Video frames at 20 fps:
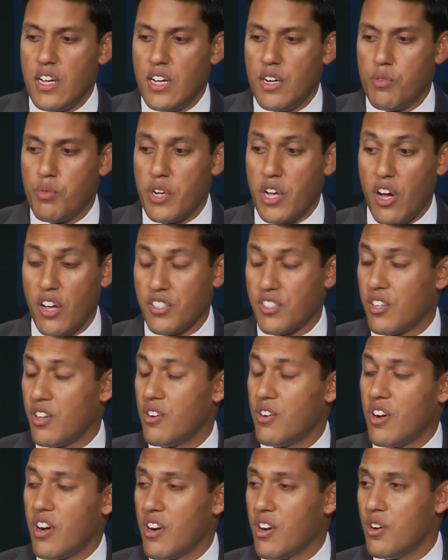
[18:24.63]
We
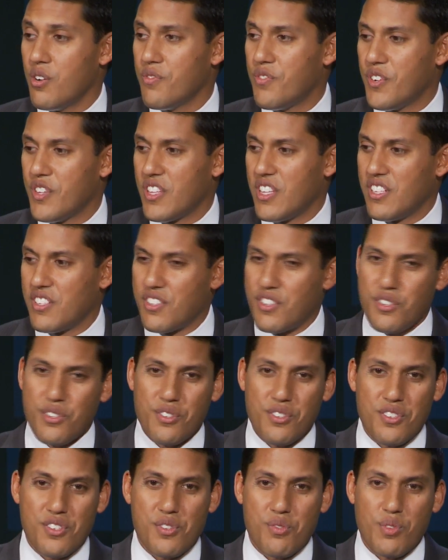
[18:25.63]
also are hopeful that
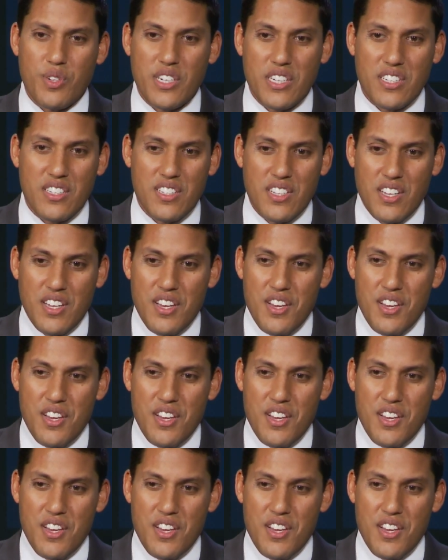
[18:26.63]
students will,